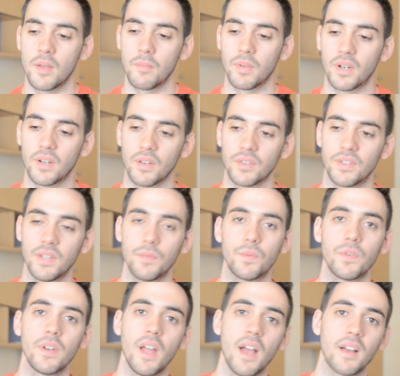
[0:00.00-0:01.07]
because
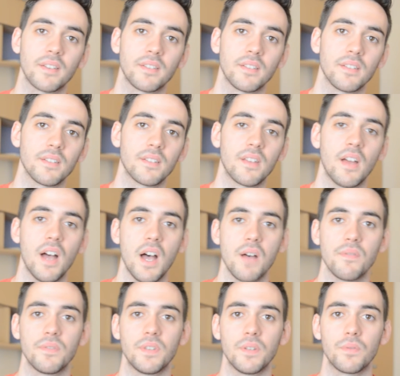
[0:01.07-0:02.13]
different accents
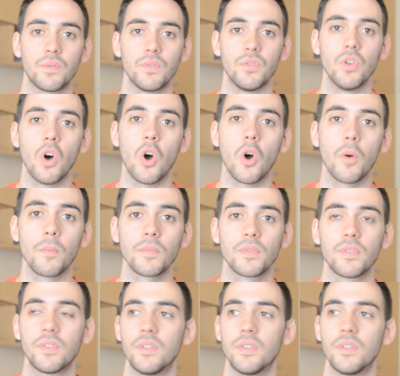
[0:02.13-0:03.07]
have different norms,